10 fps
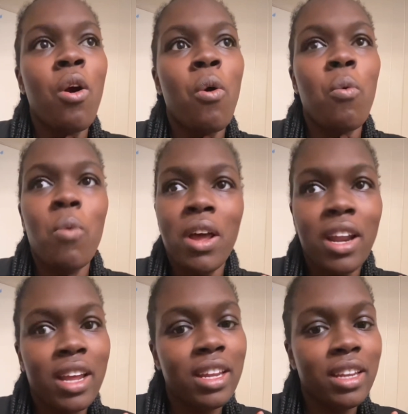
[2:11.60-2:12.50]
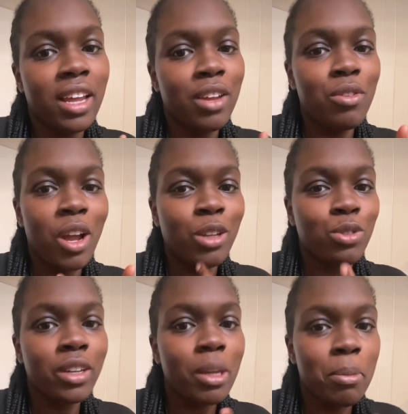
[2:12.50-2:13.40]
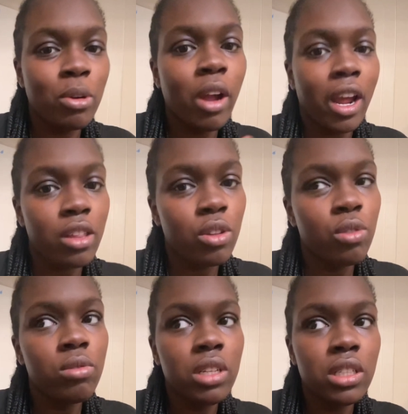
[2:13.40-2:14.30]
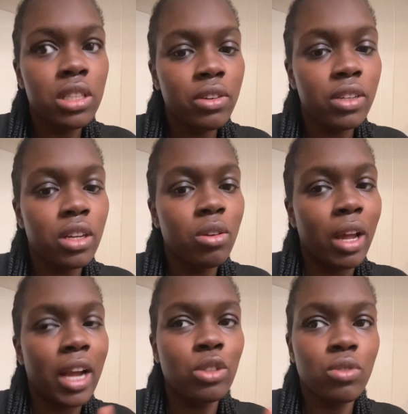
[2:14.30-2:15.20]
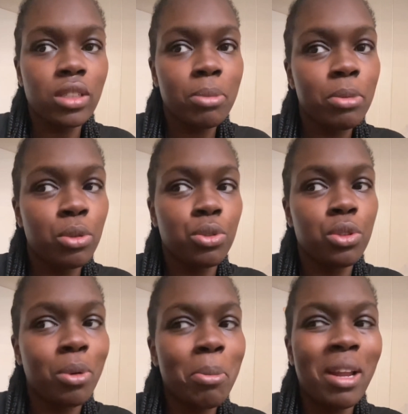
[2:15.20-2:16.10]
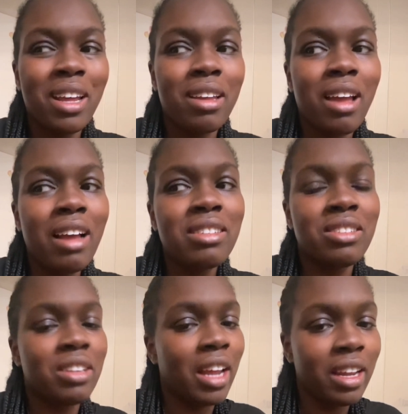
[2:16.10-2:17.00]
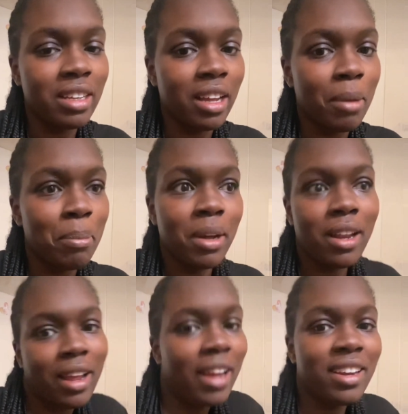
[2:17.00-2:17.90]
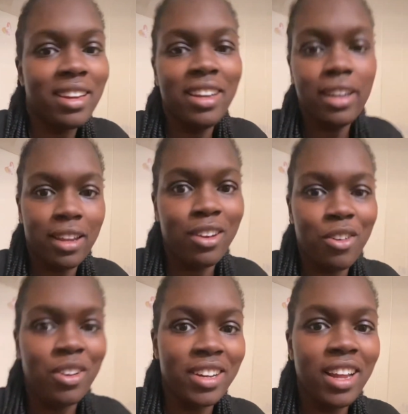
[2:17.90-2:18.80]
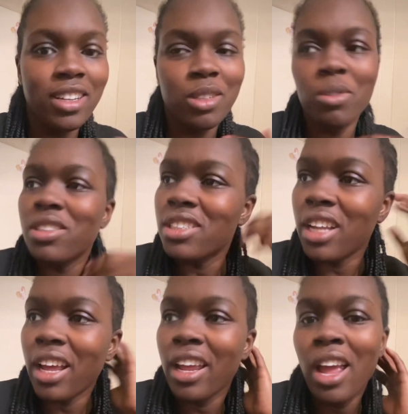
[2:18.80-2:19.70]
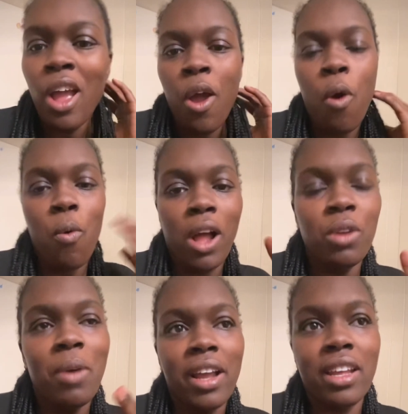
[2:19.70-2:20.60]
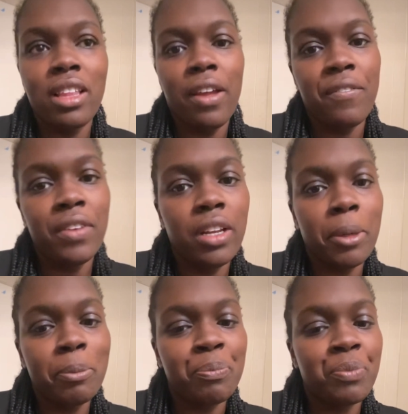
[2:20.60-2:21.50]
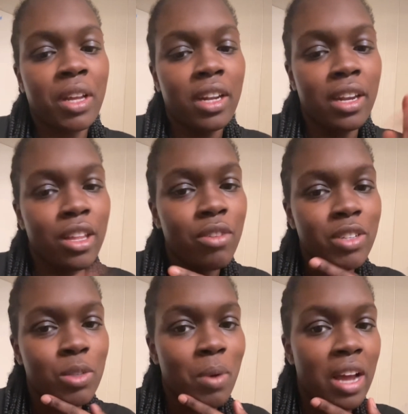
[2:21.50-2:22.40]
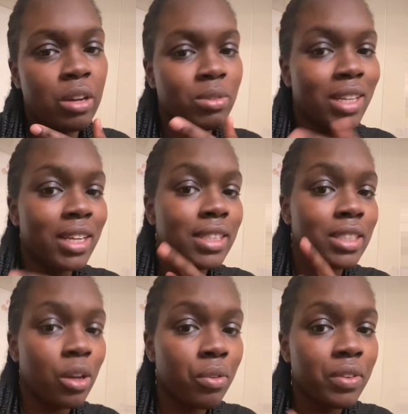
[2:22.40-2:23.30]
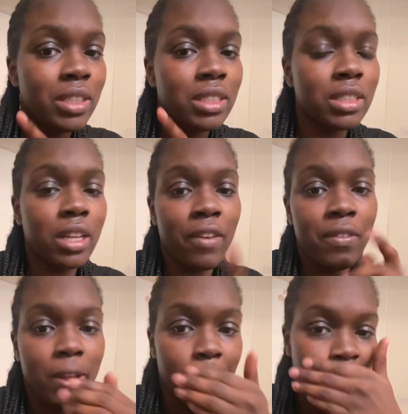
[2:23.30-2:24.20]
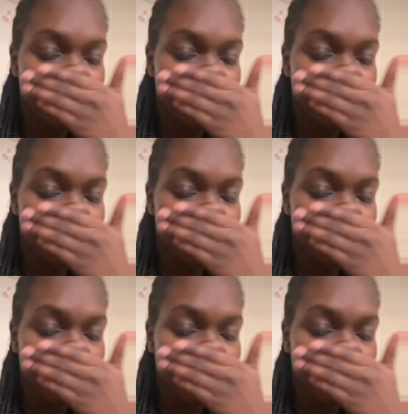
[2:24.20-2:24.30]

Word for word: why did I eat that? You know how you drink the milk after you eat cereal? Like, I drank the milk too. I'm like, I shouldn't eat that. But, like, I didn't eat nothing all day. So it's just like, why do I get that feeling? And another reason why I don't take selfies and stuff, like,